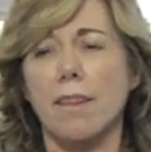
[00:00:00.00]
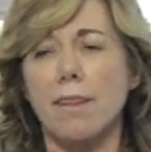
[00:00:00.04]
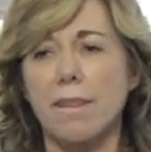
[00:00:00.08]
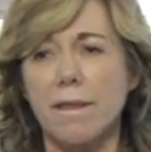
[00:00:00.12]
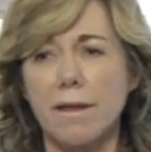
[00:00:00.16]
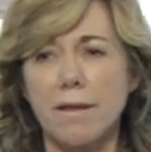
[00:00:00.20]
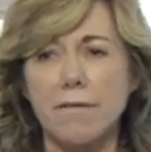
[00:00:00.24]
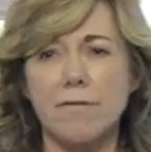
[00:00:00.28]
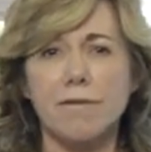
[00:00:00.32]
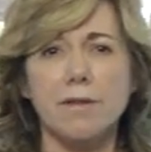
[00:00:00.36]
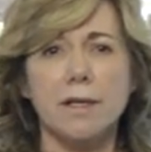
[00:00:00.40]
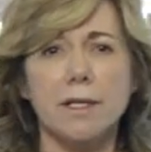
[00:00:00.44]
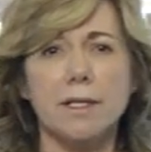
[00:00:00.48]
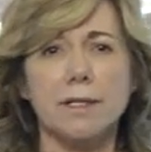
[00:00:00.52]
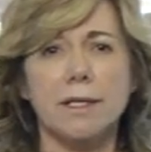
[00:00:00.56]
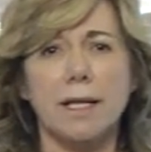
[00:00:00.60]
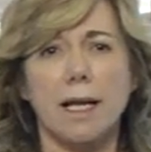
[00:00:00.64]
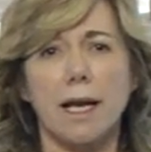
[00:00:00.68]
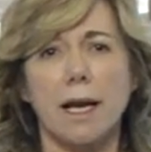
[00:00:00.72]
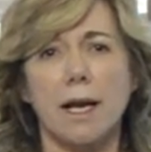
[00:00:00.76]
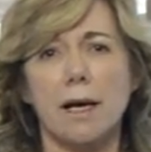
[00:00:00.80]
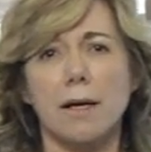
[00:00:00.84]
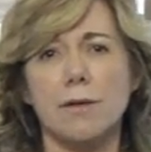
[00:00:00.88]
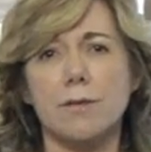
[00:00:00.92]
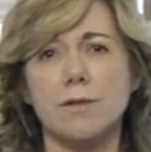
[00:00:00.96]
different
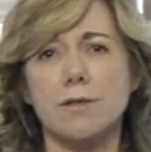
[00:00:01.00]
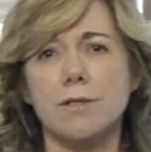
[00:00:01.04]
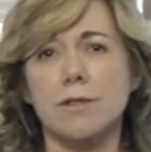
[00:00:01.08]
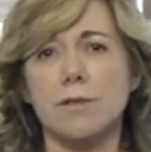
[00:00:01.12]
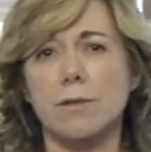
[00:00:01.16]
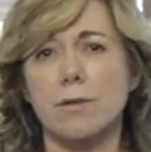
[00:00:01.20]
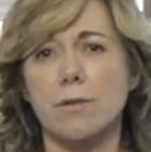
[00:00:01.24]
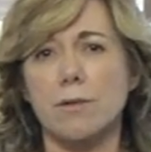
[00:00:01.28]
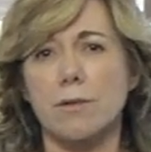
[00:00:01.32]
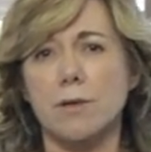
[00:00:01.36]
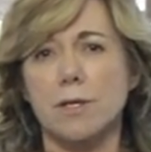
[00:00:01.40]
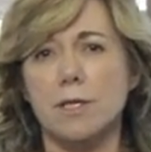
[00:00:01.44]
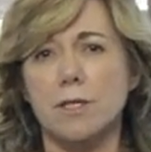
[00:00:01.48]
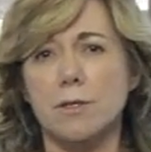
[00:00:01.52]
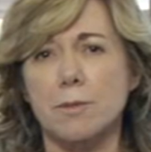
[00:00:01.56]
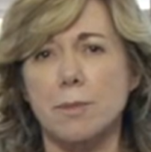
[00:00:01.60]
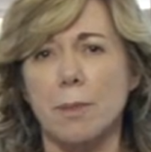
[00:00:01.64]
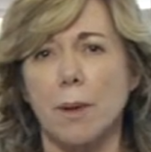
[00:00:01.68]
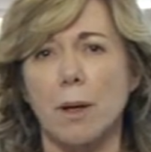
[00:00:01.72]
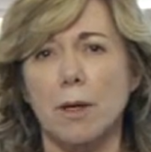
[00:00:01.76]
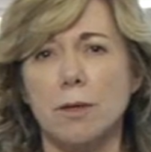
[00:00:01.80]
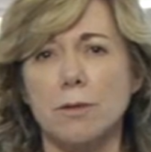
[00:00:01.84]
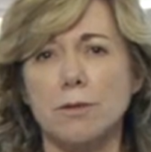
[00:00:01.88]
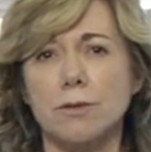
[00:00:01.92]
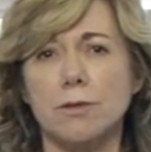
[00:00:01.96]
clouds
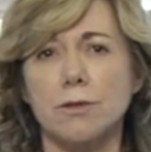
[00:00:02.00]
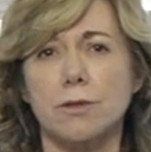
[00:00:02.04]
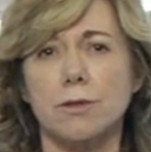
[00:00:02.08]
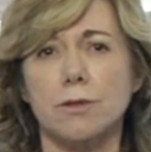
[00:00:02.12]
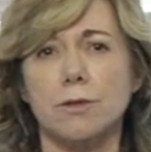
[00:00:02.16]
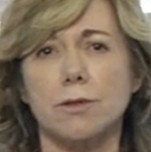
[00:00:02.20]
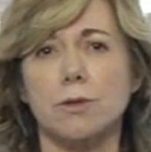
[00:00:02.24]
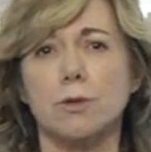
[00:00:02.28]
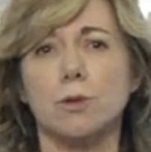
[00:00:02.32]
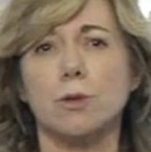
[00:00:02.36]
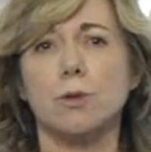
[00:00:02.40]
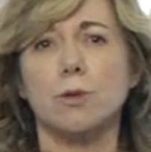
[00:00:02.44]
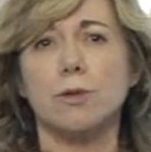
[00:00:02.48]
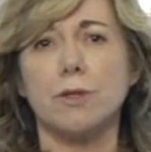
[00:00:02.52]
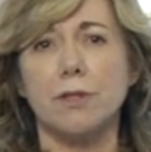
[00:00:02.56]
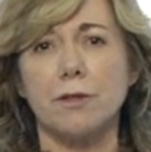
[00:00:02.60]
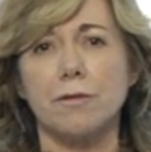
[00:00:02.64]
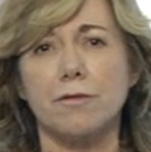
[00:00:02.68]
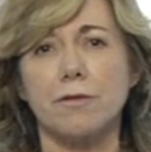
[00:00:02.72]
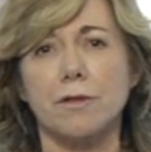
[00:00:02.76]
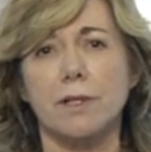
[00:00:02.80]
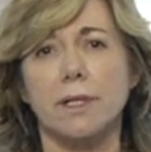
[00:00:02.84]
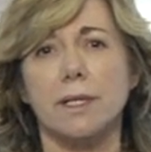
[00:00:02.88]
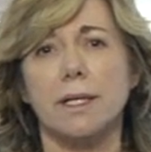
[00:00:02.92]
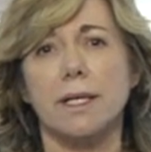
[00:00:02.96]
respond to
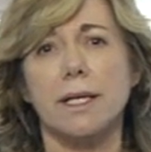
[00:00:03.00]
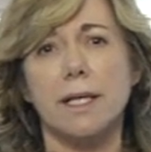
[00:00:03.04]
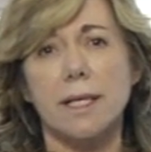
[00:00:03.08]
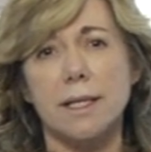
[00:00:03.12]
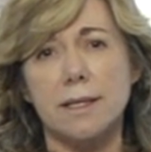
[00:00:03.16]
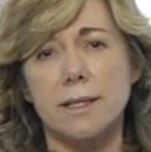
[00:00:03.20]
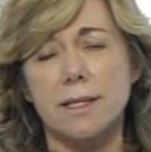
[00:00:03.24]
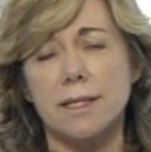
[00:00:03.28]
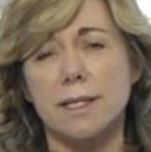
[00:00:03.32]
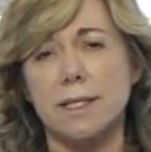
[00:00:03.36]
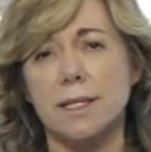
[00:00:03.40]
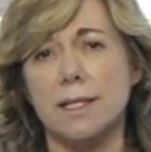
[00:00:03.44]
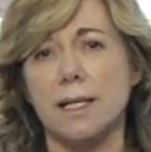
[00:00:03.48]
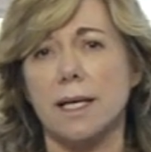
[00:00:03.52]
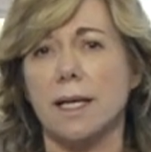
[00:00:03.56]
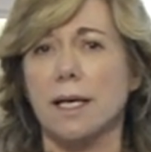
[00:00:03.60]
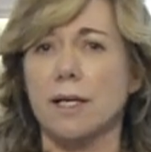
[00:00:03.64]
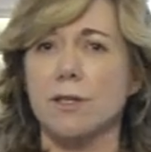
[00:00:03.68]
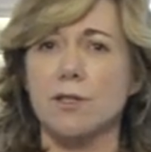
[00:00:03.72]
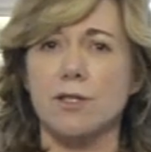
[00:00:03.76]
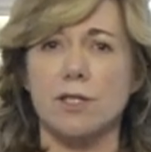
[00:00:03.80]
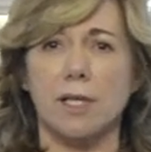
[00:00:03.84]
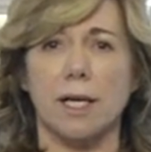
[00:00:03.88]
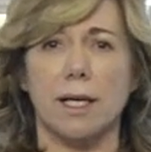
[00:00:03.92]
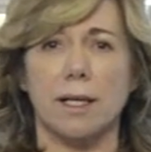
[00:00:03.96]
different needs
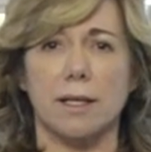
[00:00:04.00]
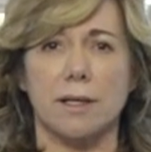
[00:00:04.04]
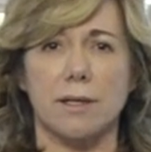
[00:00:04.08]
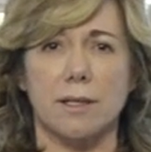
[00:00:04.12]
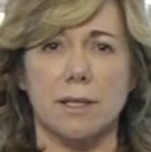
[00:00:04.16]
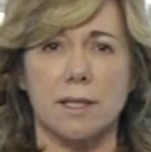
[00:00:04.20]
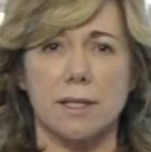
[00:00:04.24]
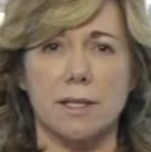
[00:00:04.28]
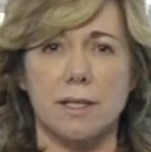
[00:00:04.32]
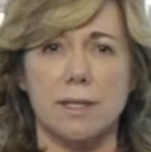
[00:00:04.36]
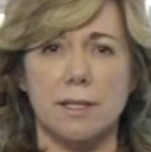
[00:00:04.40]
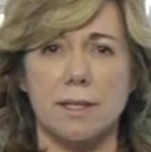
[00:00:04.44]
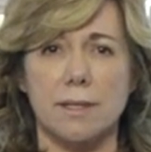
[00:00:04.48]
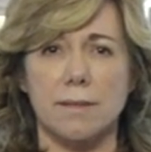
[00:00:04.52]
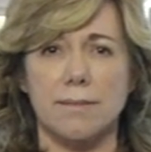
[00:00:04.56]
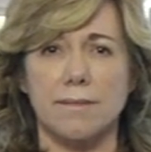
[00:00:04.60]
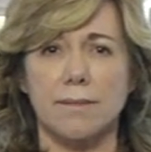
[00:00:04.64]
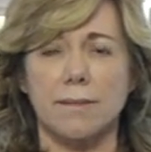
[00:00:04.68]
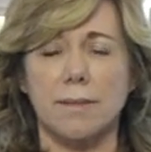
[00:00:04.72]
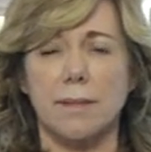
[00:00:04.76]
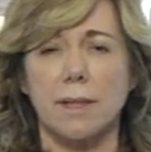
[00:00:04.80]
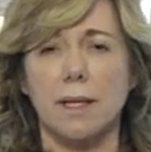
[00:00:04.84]
and challenges.